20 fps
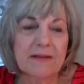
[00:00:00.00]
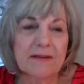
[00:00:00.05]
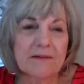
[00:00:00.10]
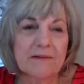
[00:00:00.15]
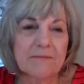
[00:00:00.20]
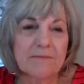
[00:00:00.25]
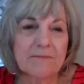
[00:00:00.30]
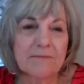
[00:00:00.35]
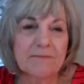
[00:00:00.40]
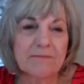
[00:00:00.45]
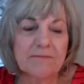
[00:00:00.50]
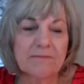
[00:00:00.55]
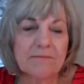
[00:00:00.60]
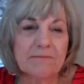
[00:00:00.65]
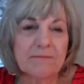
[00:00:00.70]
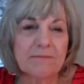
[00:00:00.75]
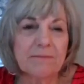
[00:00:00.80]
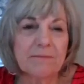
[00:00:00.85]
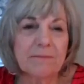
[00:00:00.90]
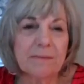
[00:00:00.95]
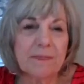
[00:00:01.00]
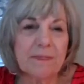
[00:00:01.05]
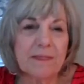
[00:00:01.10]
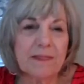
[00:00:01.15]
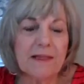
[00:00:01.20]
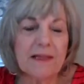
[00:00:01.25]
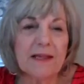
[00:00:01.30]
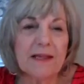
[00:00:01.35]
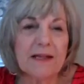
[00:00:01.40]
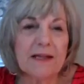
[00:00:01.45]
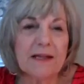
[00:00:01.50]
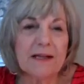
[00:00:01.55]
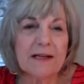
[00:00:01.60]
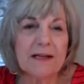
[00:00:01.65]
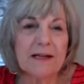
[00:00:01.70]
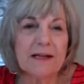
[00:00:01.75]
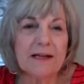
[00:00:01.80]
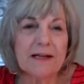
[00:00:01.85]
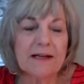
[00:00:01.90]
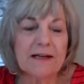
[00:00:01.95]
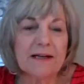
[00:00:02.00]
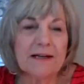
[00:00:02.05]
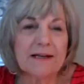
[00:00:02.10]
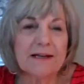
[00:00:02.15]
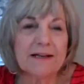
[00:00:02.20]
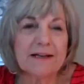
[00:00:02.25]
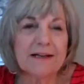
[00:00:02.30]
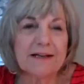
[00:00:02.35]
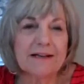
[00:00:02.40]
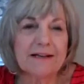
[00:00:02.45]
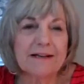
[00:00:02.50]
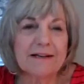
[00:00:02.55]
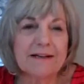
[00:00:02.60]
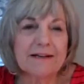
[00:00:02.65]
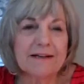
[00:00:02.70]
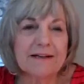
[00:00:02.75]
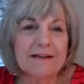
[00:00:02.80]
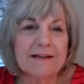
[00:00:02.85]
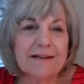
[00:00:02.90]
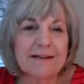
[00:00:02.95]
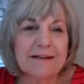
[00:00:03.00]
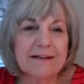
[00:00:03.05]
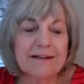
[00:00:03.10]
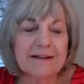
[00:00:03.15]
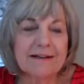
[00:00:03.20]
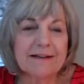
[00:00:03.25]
No words are spoken by the person on screen.